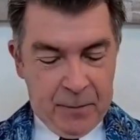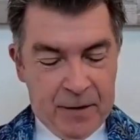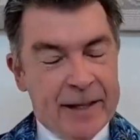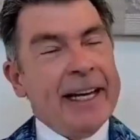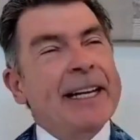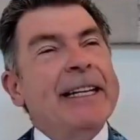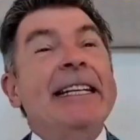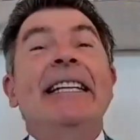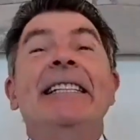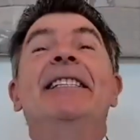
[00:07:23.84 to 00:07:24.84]
Then
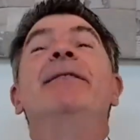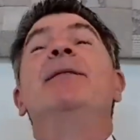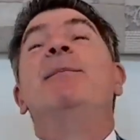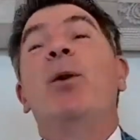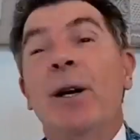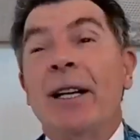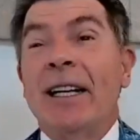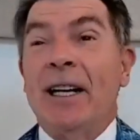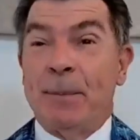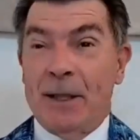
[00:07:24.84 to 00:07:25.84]
it gets even more
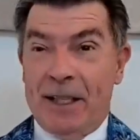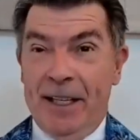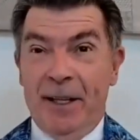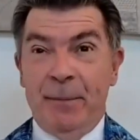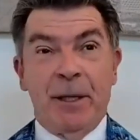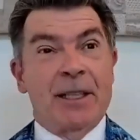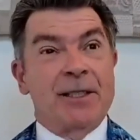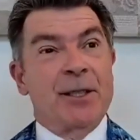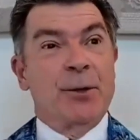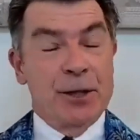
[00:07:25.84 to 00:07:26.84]
complicated
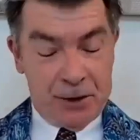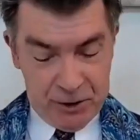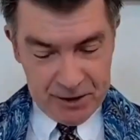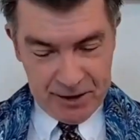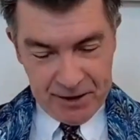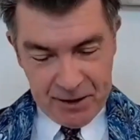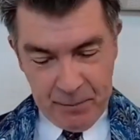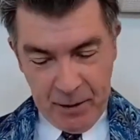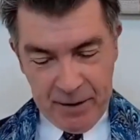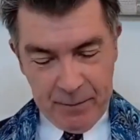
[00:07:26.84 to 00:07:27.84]
because the Christian 10
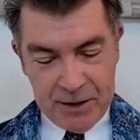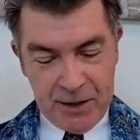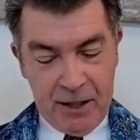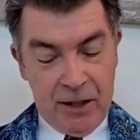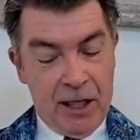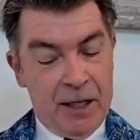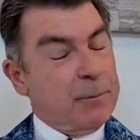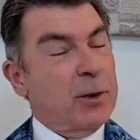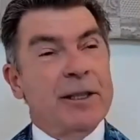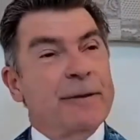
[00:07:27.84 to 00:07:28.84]
Commandments get a lot
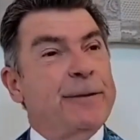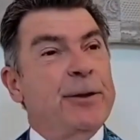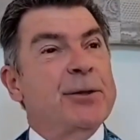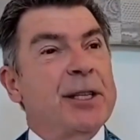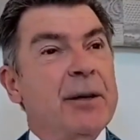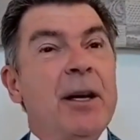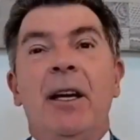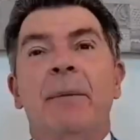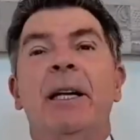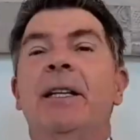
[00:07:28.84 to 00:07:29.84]
more confusing
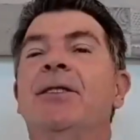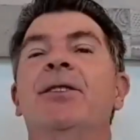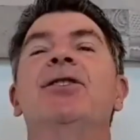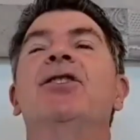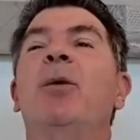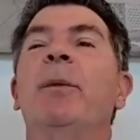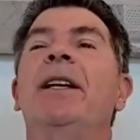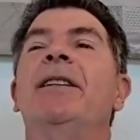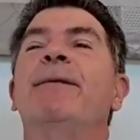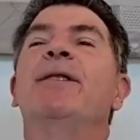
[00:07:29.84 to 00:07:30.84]
because there's so many
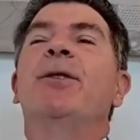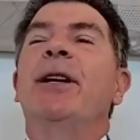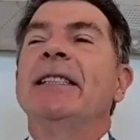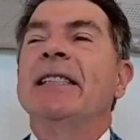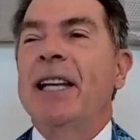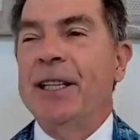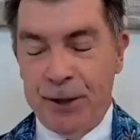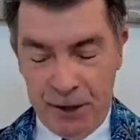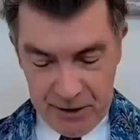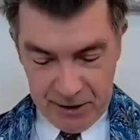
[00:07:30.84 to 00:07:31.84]
different
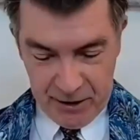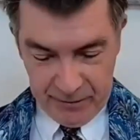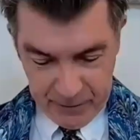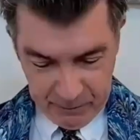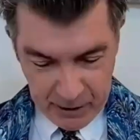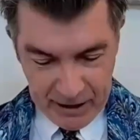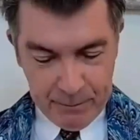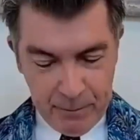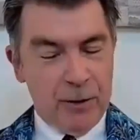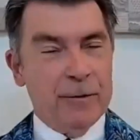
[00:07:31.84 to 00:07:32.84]
translations of the
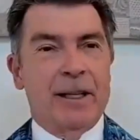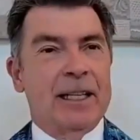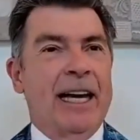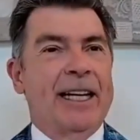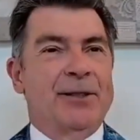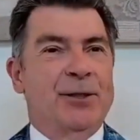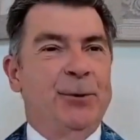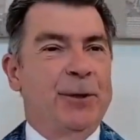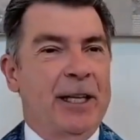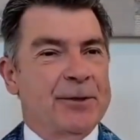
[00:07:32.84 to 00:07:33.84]
Bible over the last
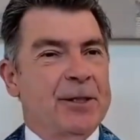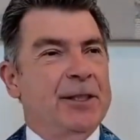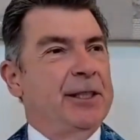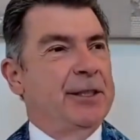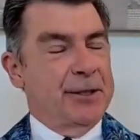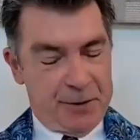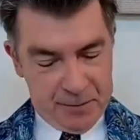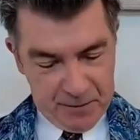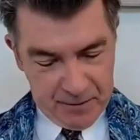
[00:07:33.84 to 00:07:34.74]
2,000 years.